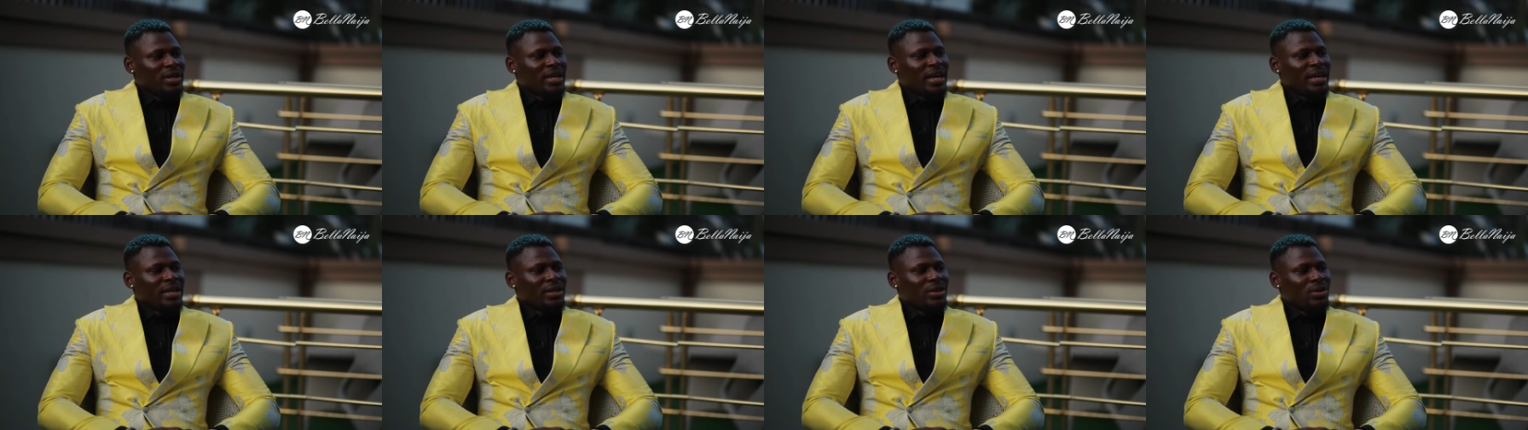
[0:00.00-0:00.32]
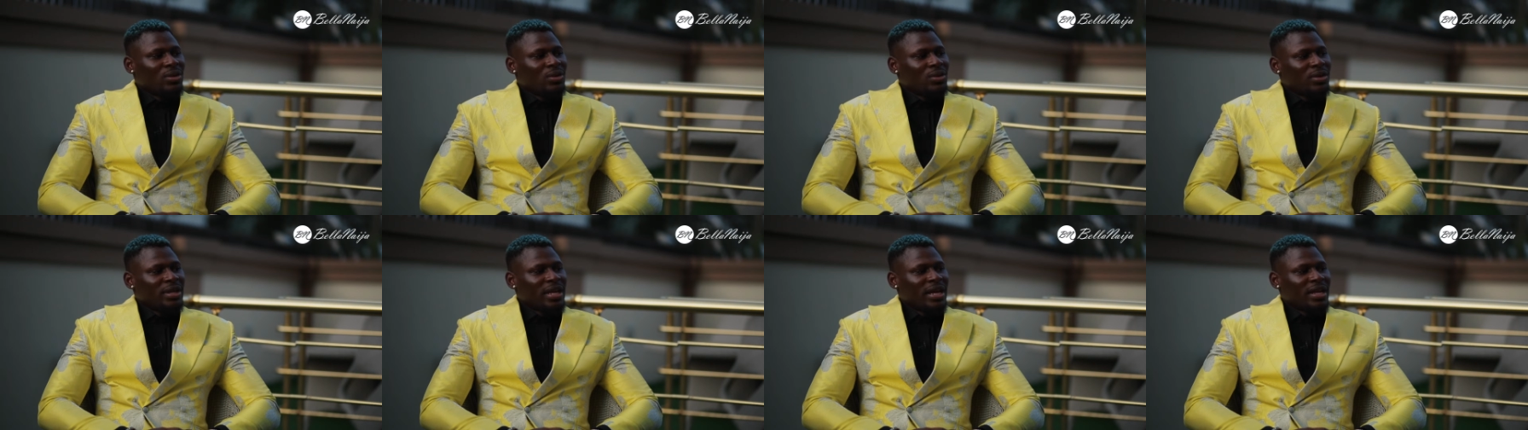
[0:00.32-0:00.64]
when I
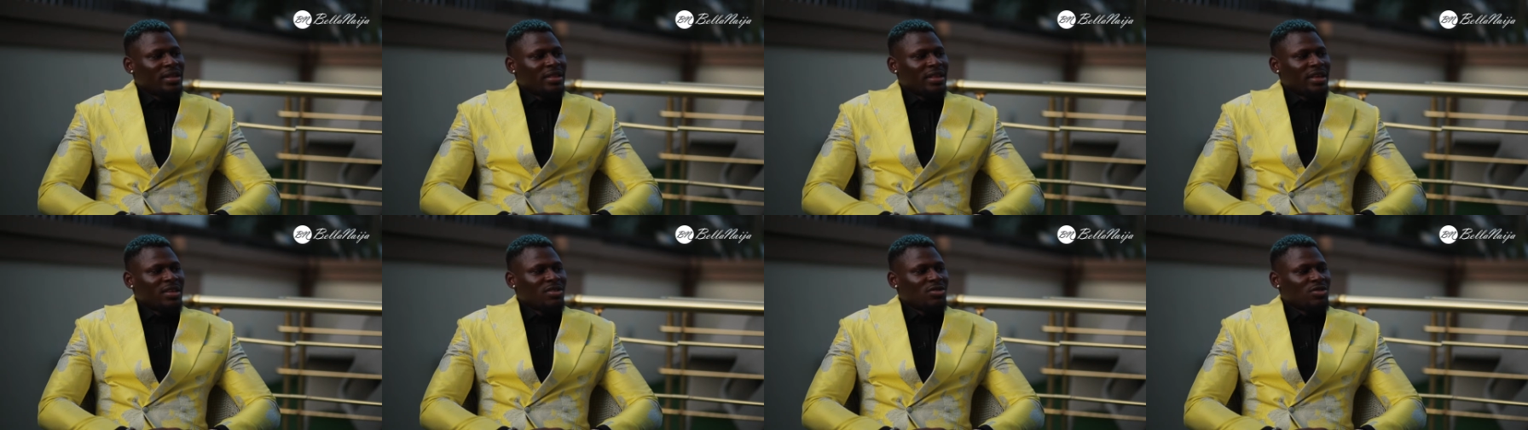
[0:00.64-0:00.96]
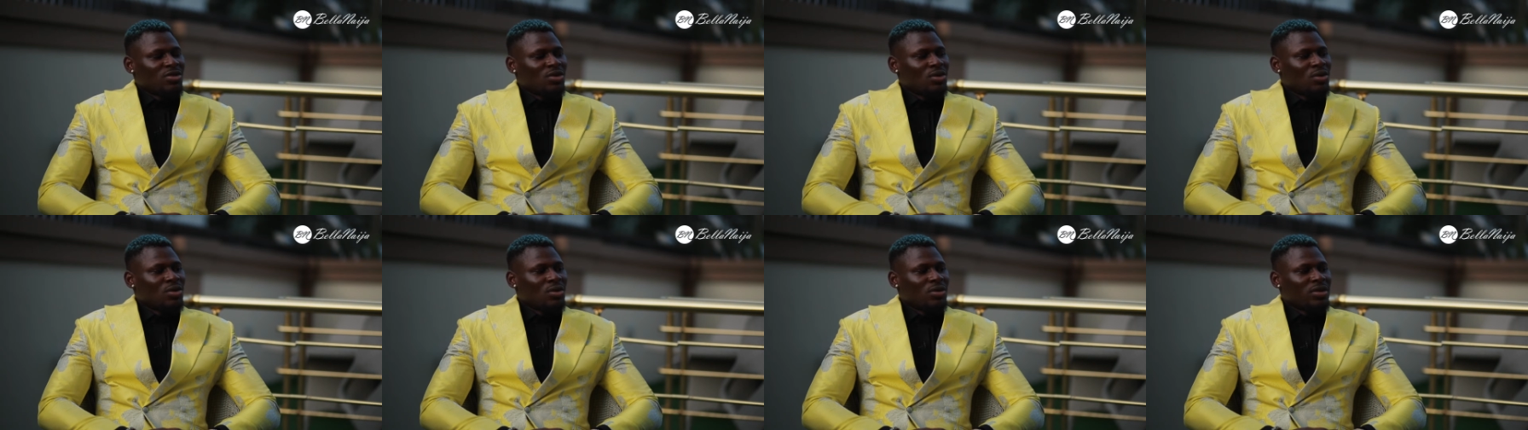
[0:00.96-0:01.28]
know that
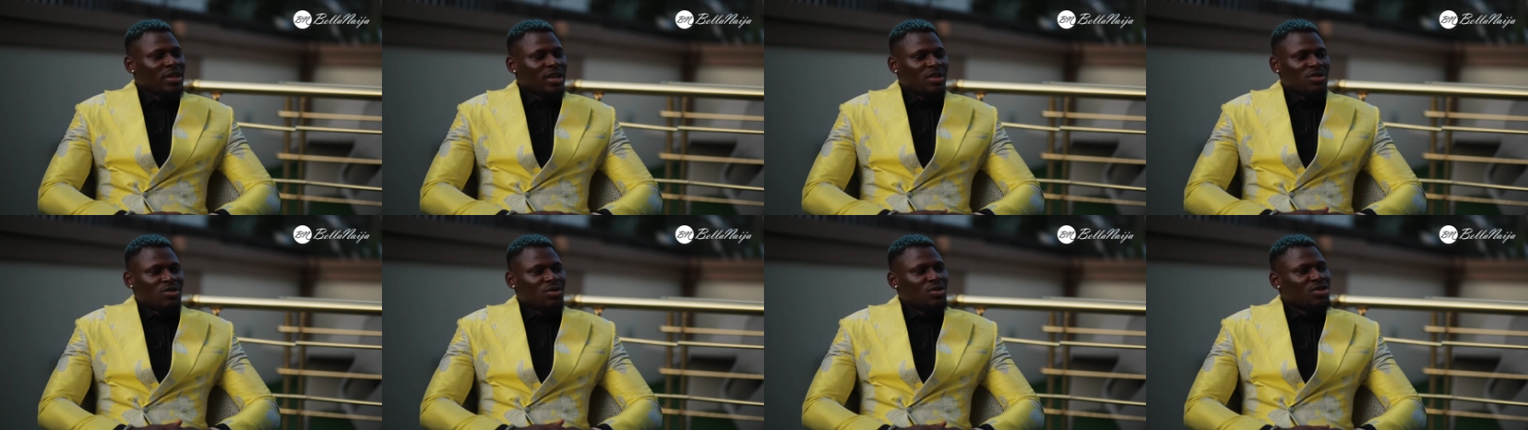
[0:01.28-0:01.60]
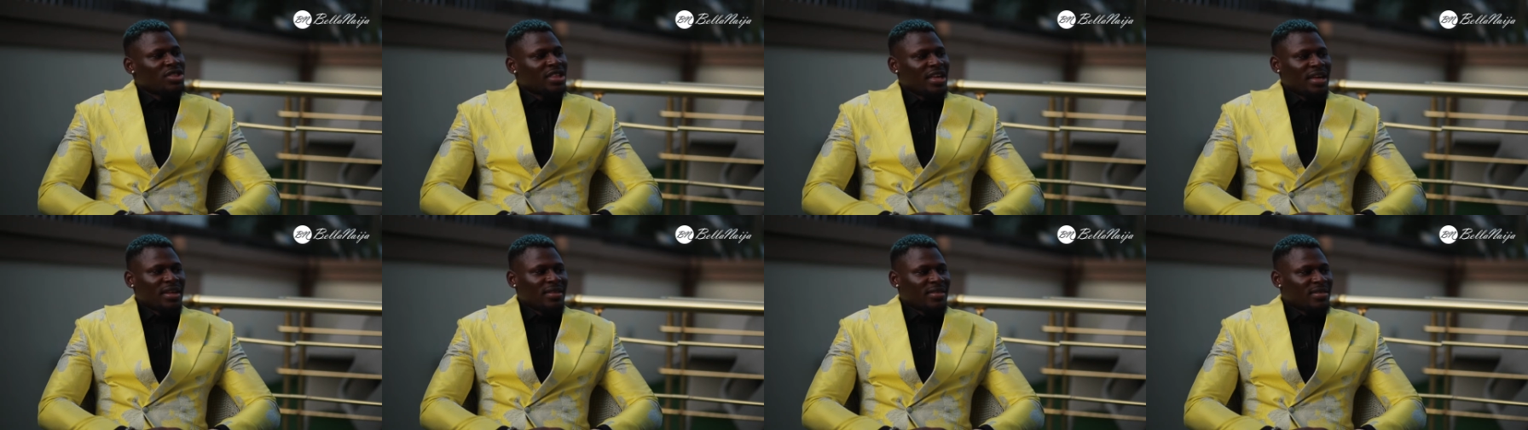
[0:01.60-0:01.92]
there's no
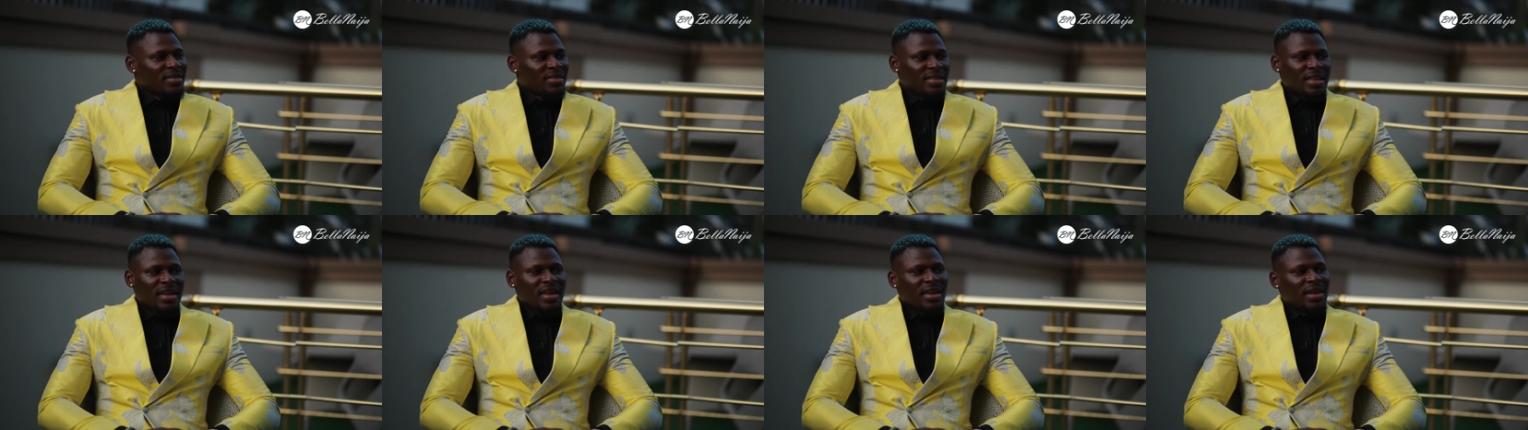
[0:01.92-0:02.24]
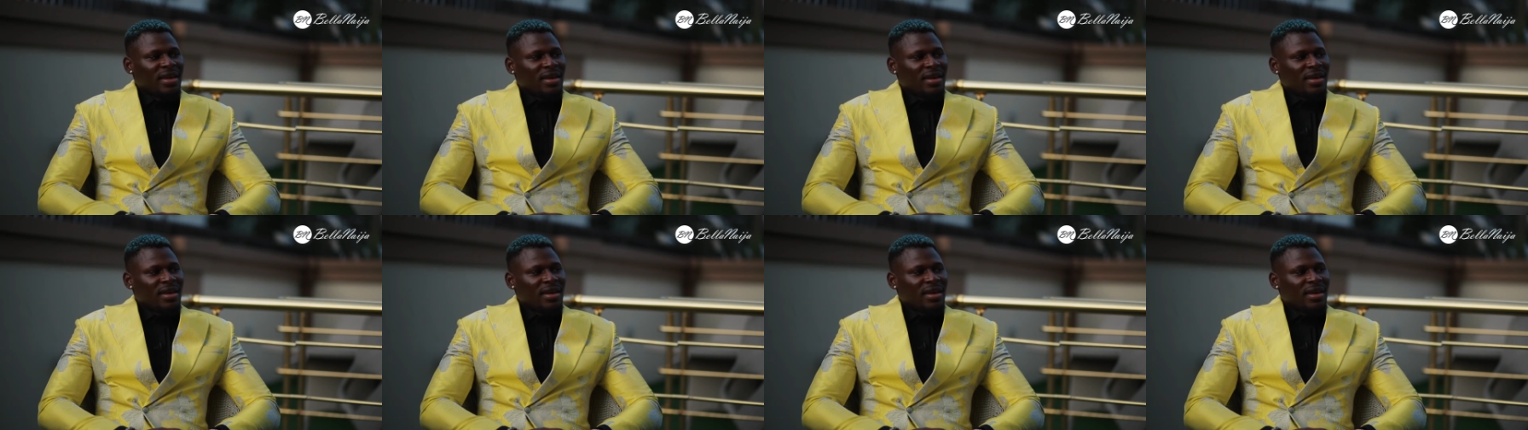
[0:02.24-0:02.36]
chance there.